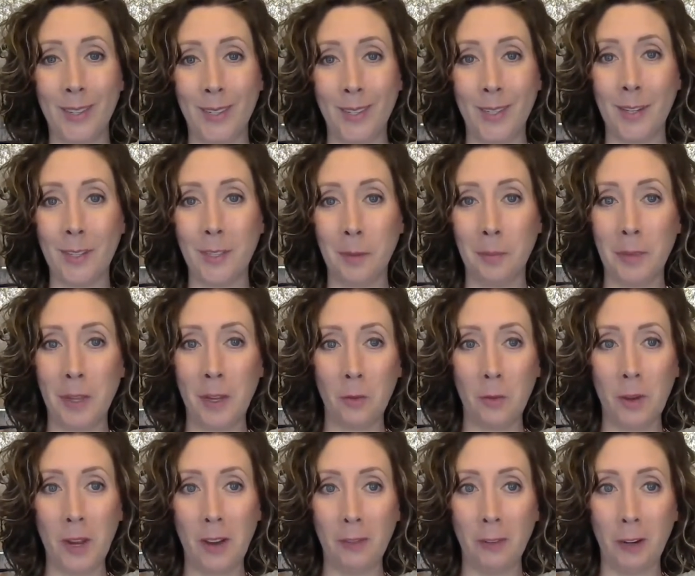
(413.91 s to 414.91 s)
That's not
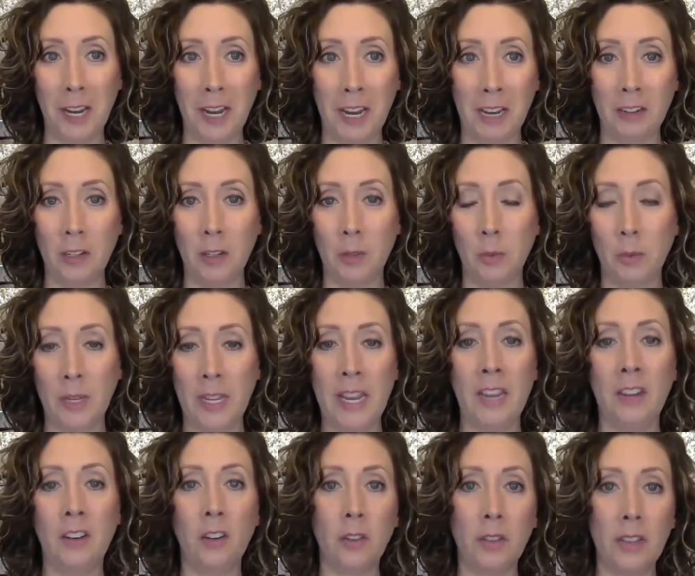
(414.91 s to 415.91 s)
something we ever handle. We
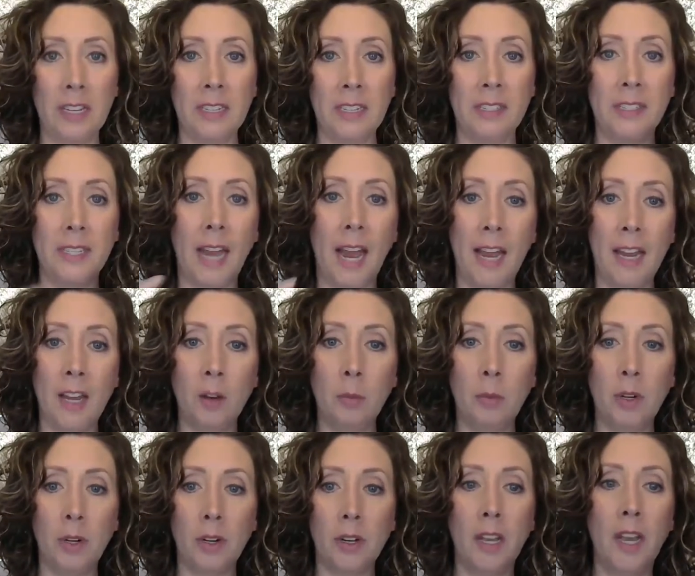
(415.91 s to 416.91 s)
handle the entire
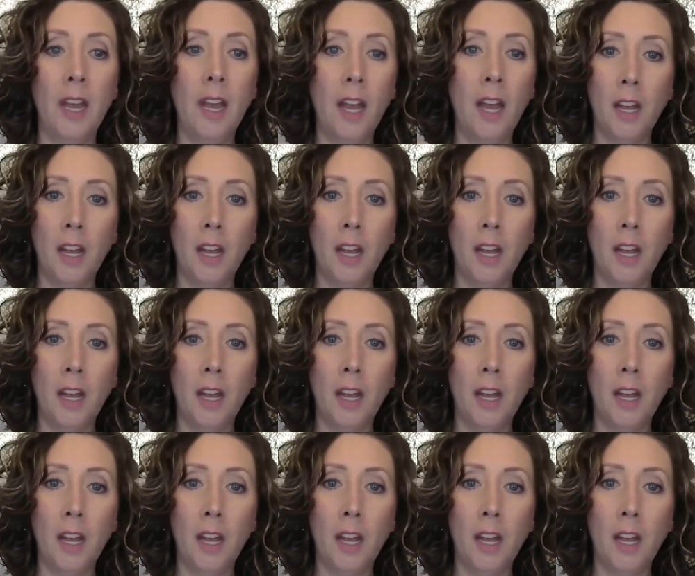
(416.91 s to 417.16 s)
book